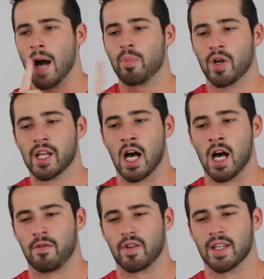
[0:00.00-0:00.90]
I'm pretty
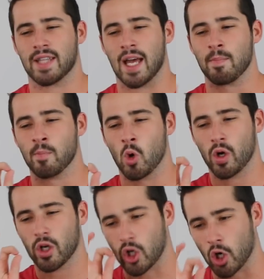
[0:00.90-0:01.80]
confident that
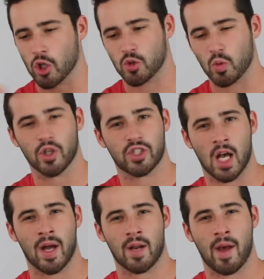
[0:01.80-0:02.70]
more curse words
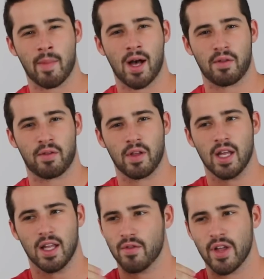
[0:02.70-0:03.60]
come out of my mouth
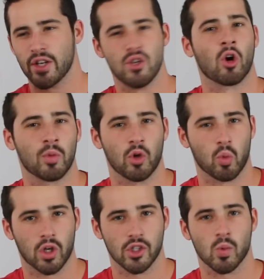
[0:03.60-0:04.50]
than
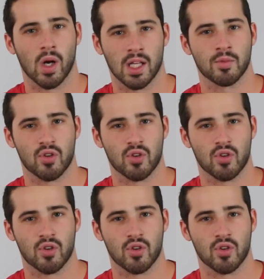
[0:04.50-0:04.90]
normal words while I'm